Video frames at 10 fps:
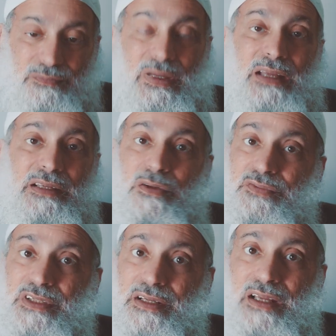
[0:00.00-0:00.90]
banning
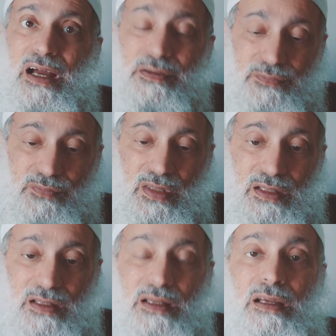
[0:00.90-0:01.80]
of Sharia
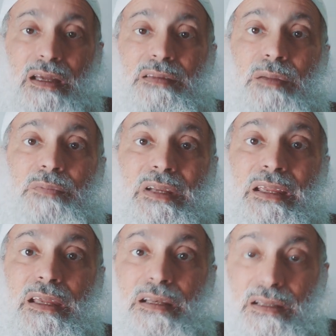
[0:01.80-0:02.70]
and the
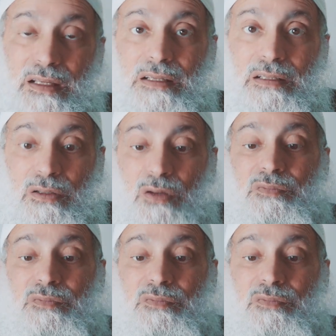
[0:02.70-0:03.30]
bringing in